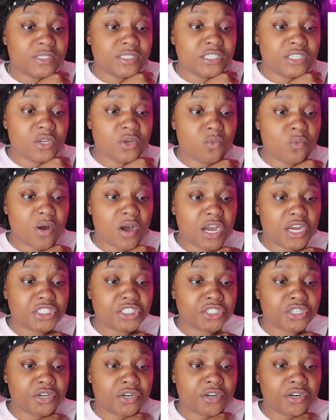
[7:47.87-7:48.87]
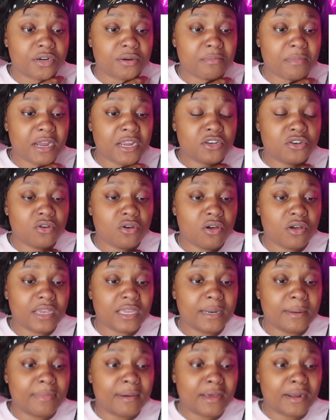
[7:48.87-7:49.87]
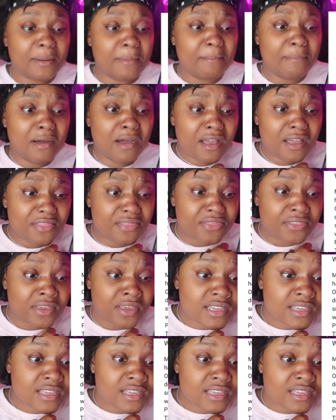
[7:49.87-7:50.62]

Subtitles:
We didn't wash her, my dog, in about a month.